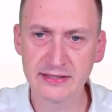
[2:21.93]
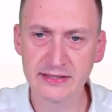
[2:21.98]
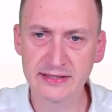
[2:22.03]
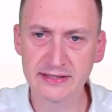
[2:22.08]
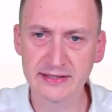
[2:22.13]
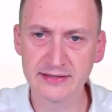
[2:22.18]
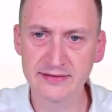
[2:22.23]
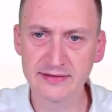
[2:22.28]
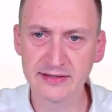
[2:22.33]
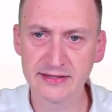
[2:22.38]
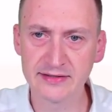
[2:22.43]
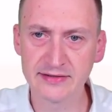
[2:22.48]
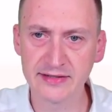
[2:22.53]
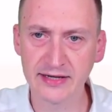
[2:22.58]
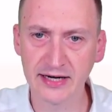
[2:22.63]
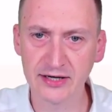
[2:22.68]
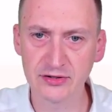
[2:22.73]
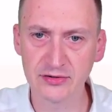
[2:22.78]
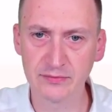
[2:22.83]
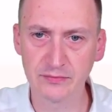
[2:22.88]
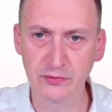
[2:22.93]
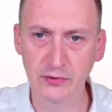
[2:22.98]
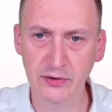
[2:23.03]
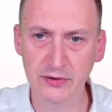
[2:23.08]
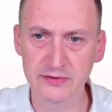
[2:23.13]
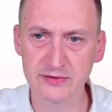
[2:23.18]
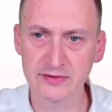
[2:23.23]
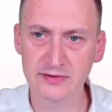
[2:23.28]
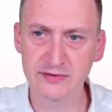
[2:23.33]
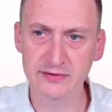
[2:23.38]
guest interaction
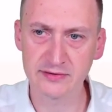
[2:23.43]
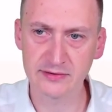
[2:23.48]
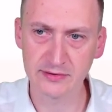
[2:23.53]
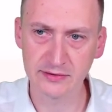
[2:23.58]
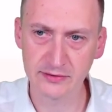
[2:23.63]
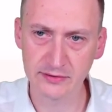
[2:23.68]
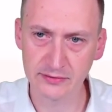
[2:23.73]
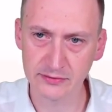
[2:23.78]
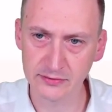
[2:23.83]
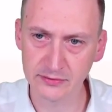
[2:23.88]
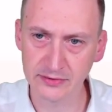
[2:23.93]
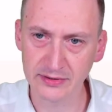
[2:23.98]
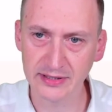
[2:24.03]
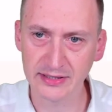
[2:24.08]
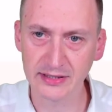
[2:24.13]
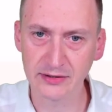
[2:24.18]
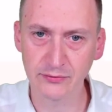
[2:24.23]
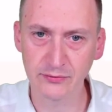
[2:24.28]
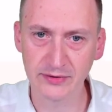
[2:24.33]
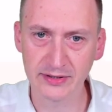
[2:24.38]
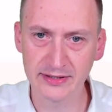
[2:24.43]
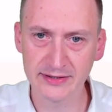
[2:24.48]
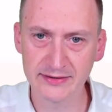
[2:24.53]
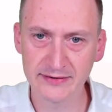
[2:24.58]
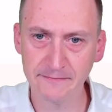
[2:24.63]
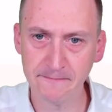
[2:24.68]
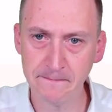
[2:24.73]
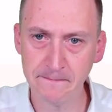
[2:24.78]
proxies. Okay, great.